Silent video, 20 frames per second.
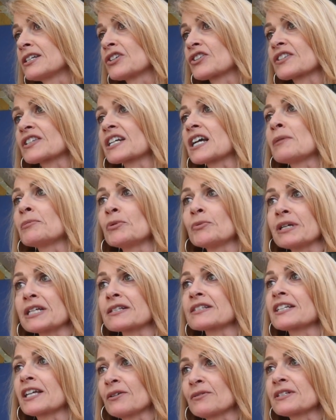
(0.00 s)
And just a couple
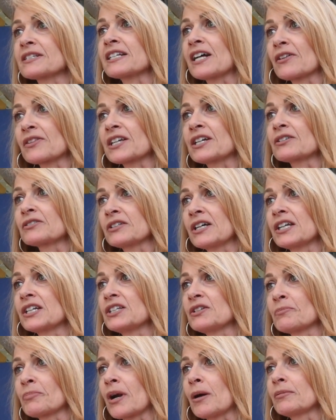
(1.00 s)
weeks ago in South
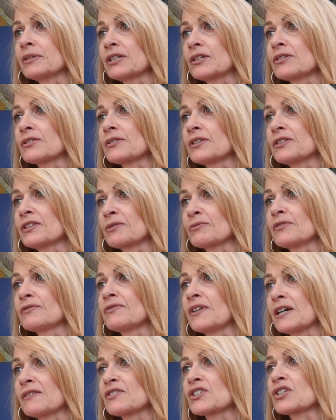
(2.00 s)
Carolina, you probably heard that there were
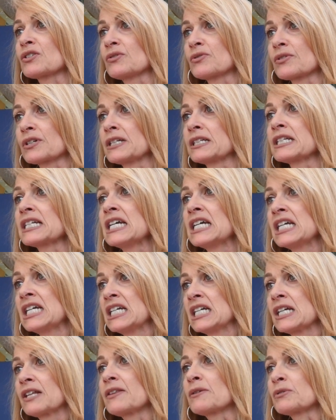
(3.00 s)
5 children
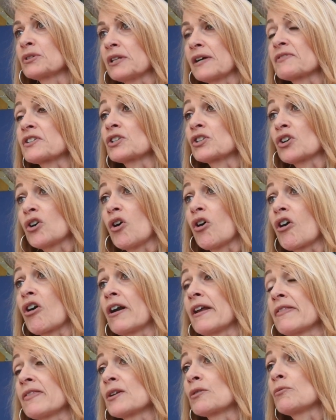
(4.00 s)
that were left in a car,
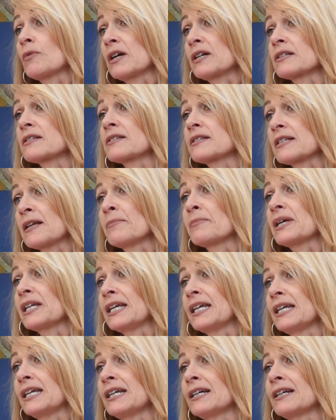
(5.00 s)
and there was
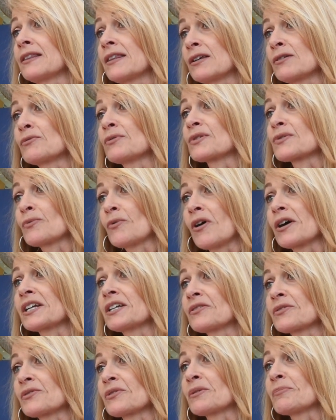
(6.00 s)
somebody that was
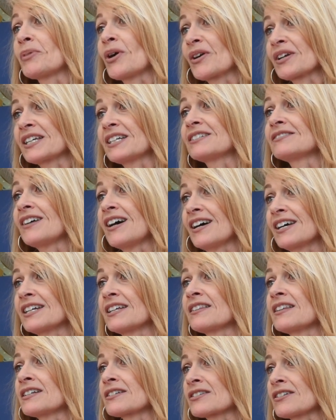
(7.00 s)
walking through the parking lot,
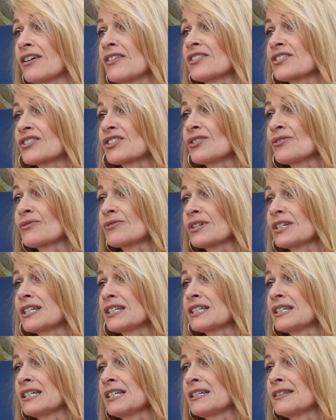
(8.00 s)
and they saw the
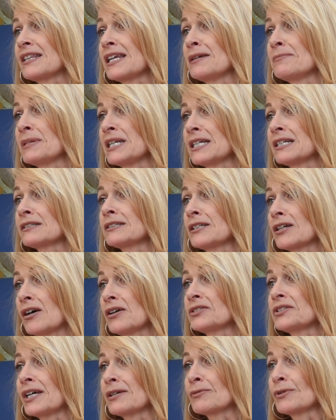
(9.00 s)
children, and they immediately
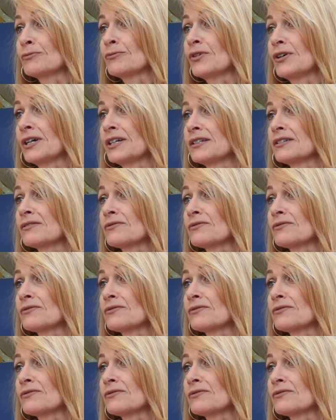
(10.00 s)
called 911.